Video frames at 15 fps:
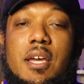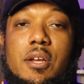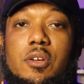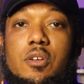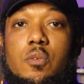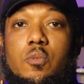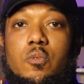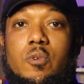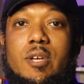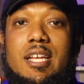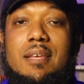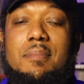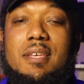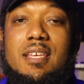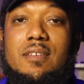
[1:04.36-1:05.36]
that are going to
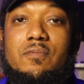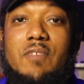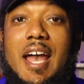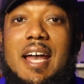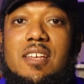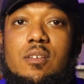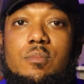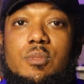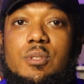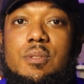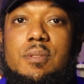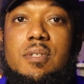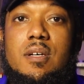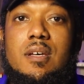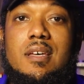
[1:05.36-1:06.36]
really be
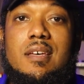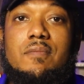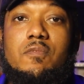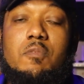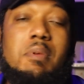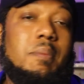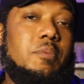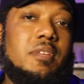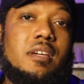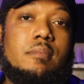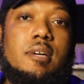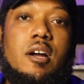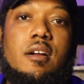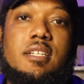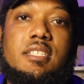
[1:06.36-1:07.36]
valuable for people thinking about